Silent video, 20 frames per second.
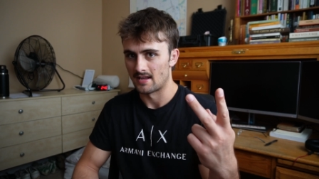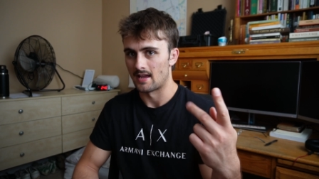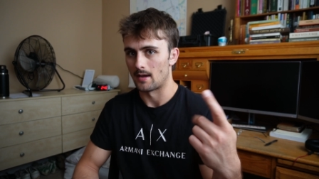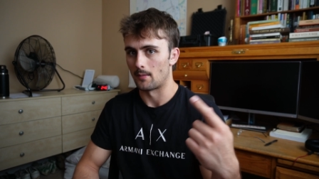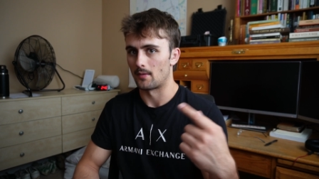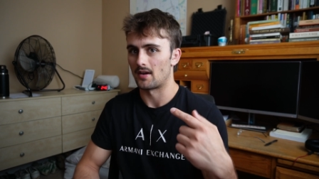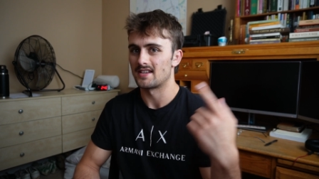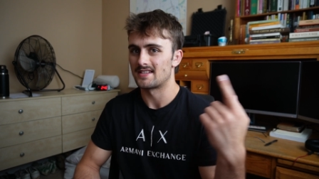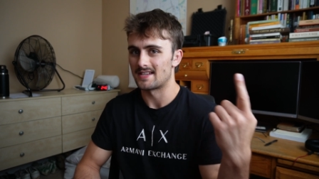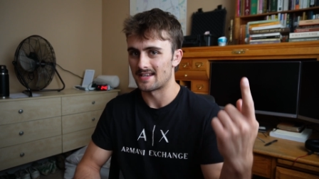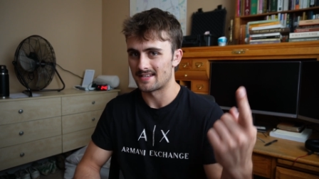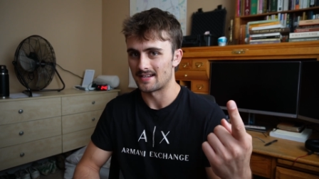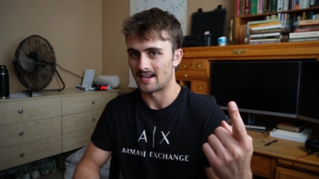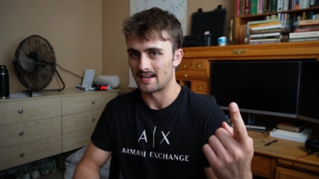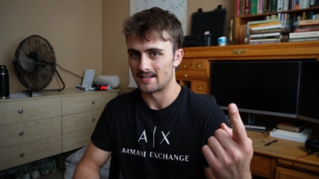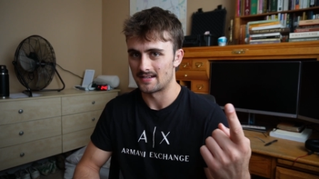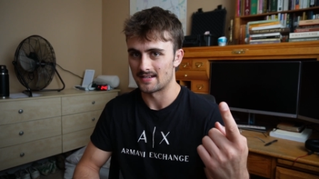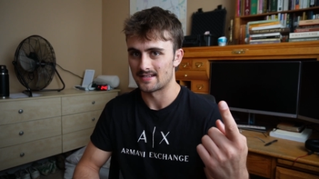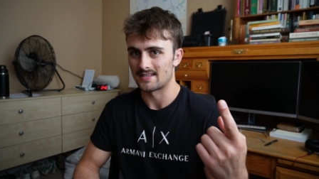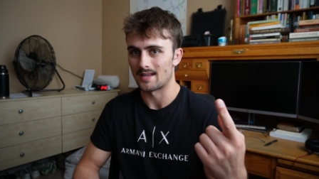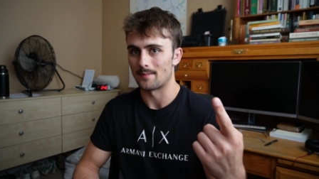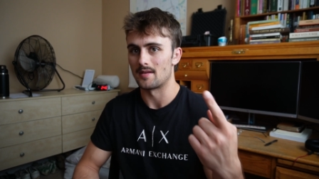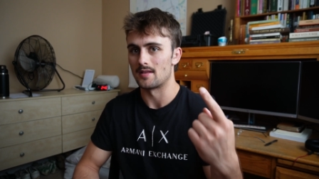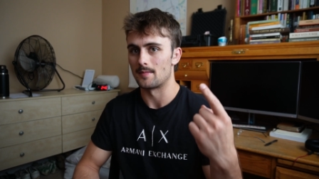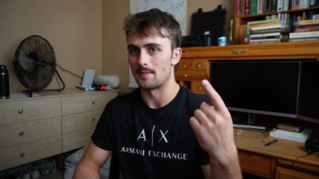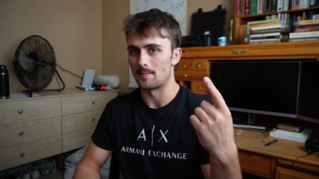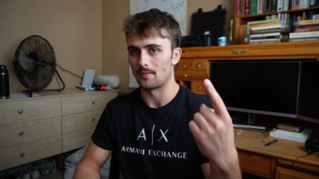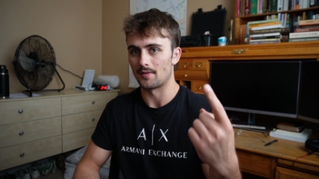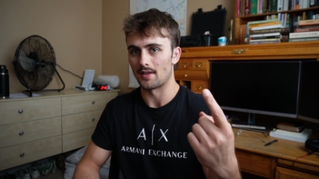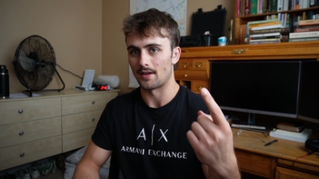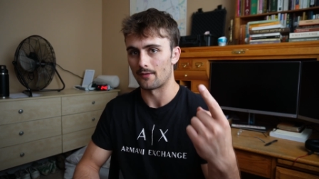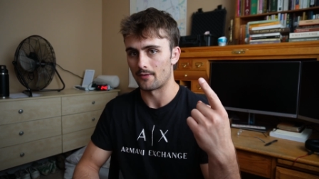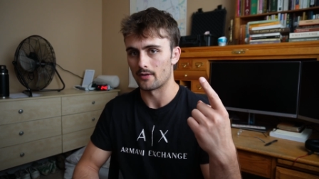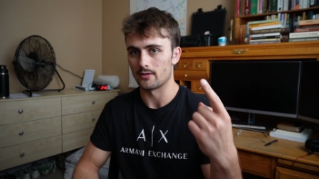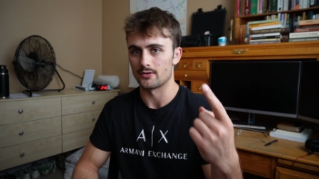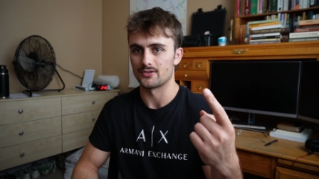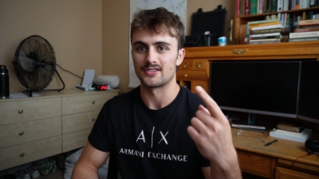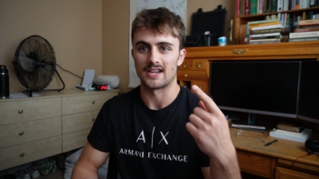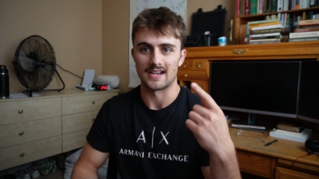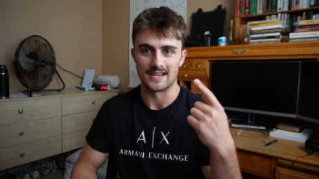And when I say scientists, I mean the people that
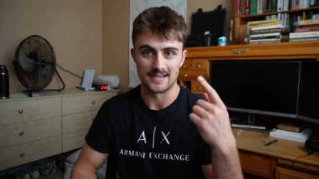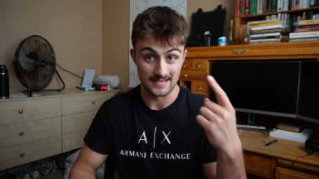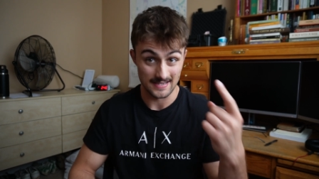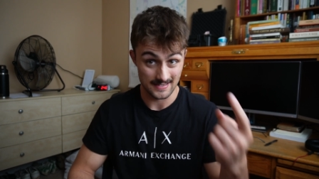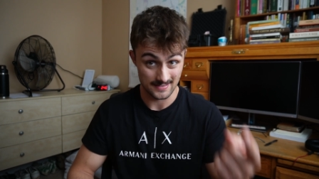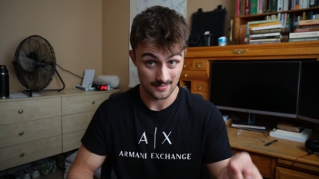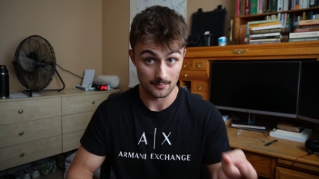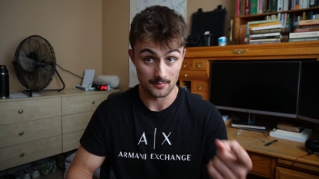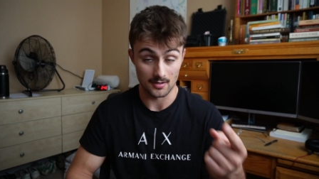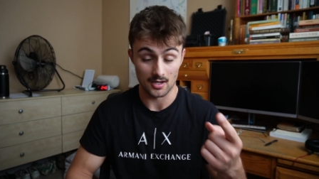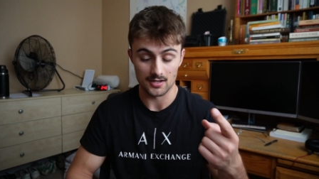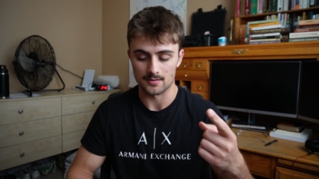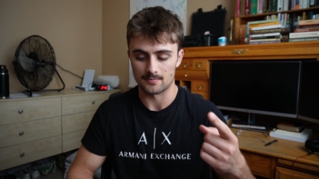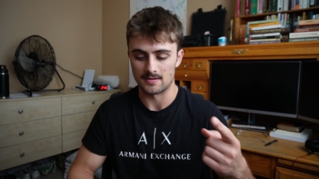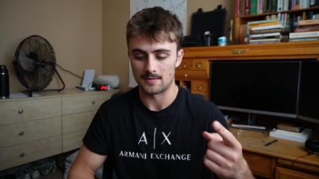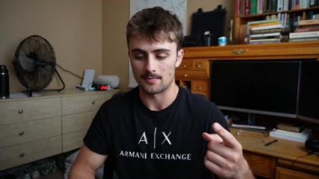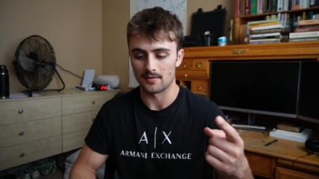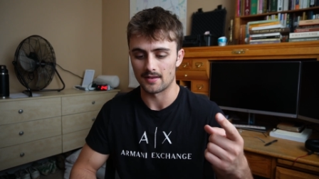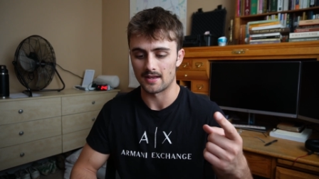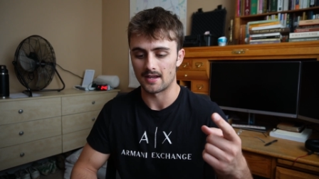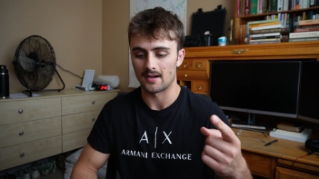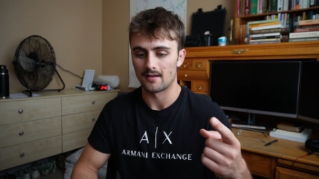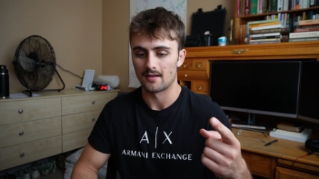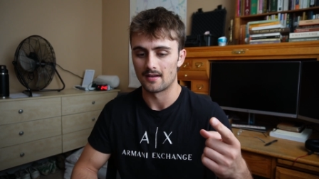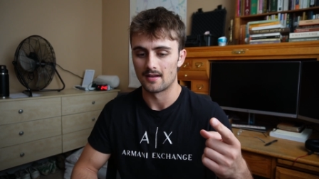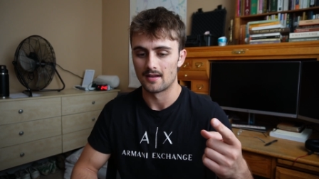follow scientism, not the people that,